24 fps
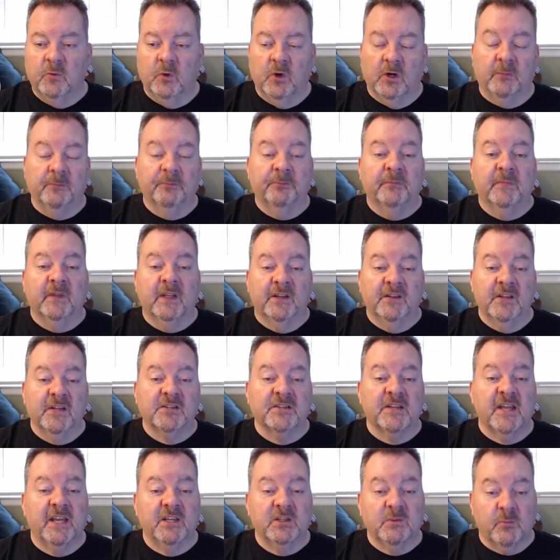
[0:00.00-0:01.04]
Well, in this
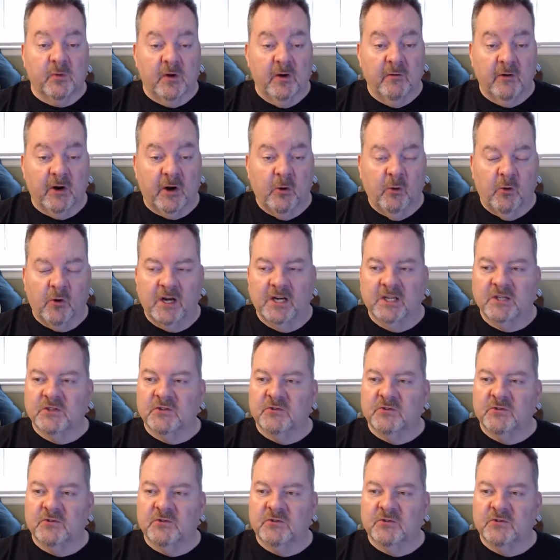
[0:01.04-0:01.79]
case, pre-recorded